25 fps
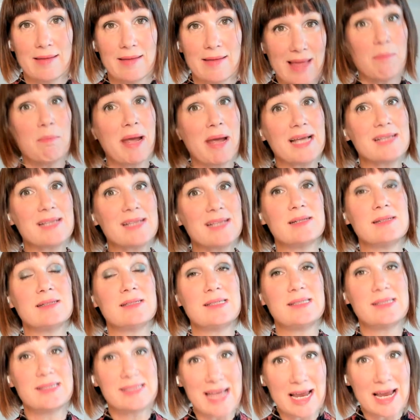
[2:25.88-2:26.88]
And that makes
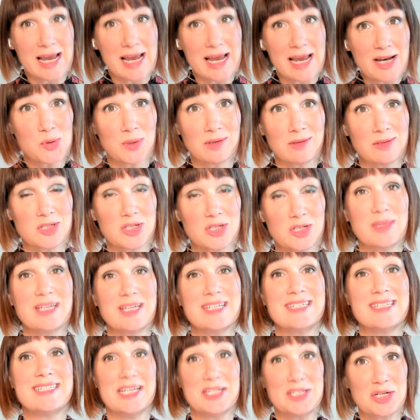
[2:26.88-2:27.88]
it central to
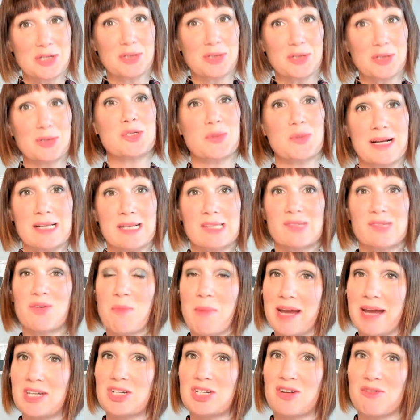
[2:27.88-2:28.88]
the digital
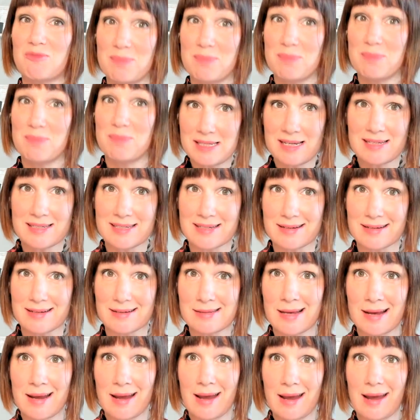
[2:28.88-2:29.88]
transformation of
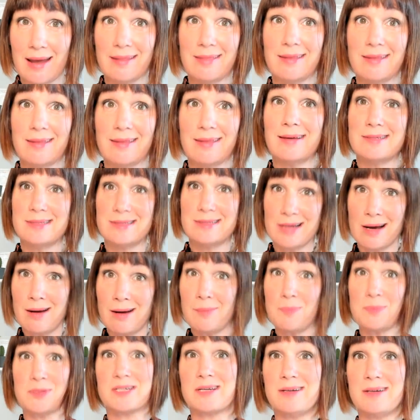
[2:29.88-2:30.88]
businesses and the
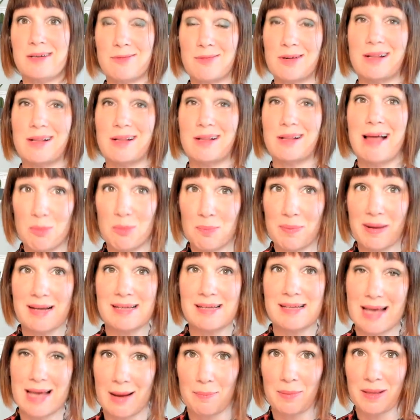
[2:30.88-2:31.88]
adoption of
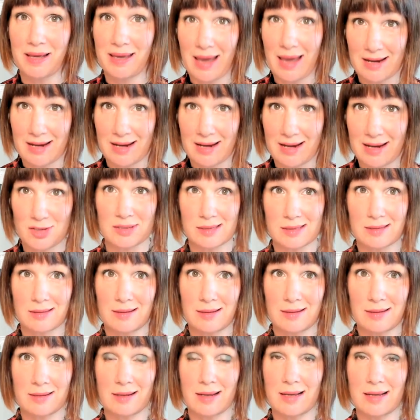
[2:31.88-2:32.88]
cloud-based
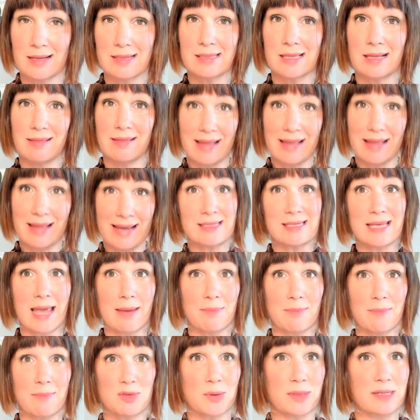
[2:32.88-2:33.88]
applications. And as the
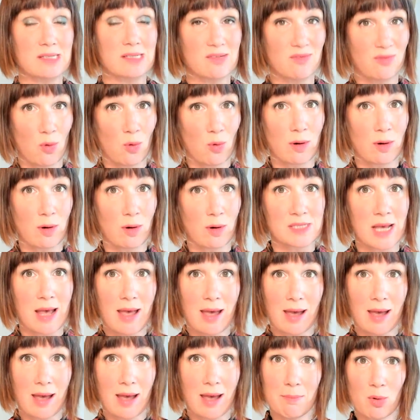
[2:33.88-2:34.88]
landscape transforms
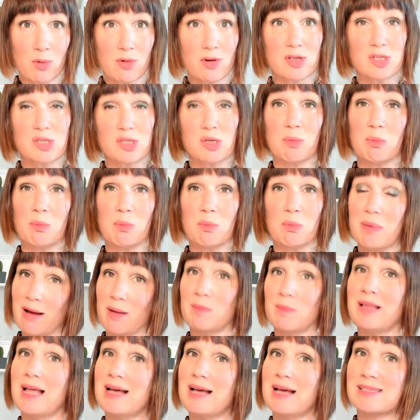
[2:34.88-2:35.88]
and borders
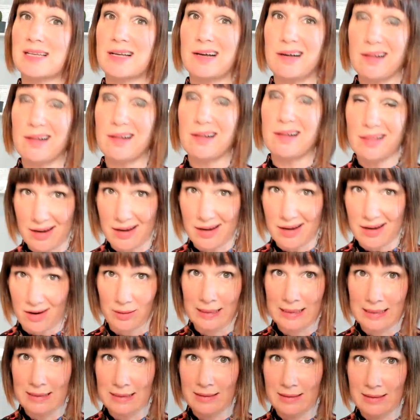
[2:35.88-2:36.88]
become less
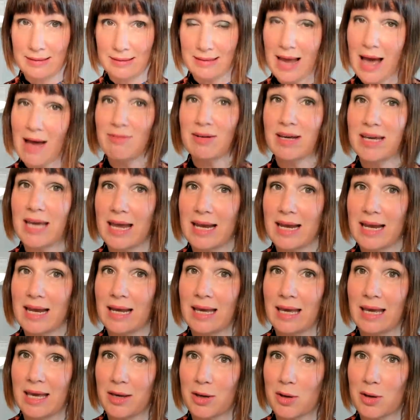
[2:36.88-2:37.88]
clear,
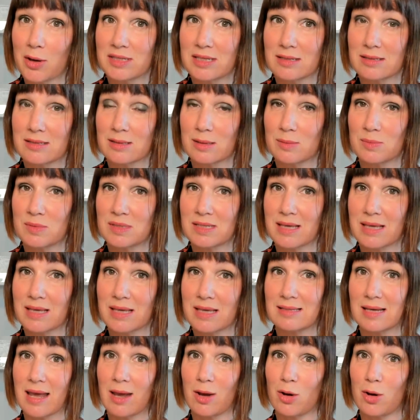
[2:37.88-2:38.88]
navigating ecosystems
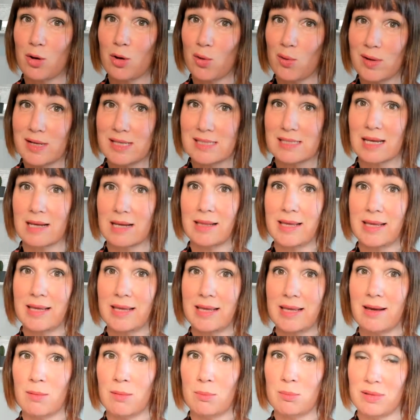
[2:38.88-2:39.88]
gets
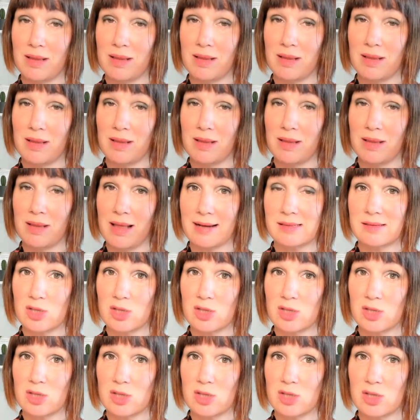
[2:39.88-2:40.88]
increasingly
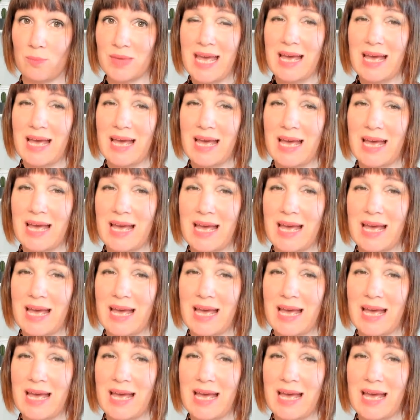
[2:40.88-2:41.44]
complex. So